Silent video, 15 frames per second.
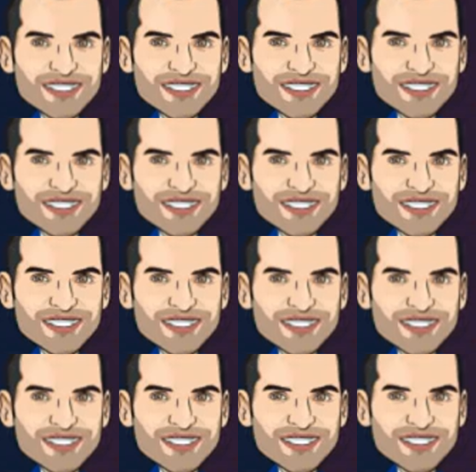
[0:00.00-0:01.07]

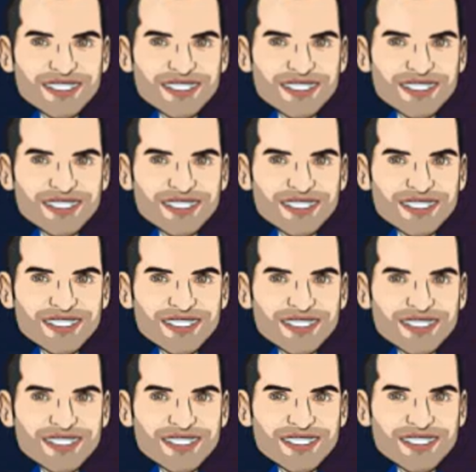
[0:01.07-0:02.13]

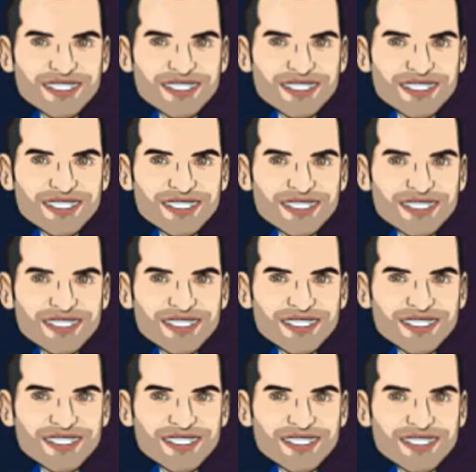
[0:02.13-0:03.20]

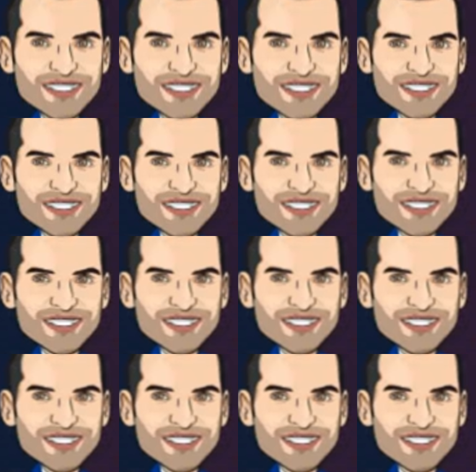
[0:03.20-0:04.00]
(silent)